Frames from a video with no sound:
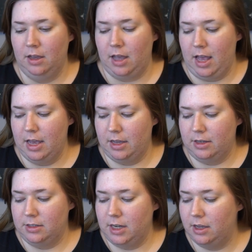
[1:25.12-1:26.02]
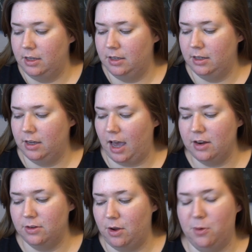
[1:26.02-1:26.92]
And I
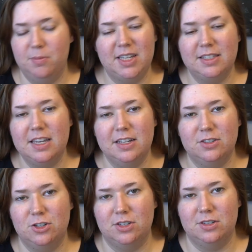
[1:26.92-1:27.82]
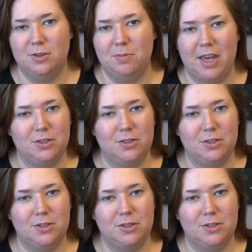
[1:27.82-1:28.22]
don't know, my skin is just still a mess.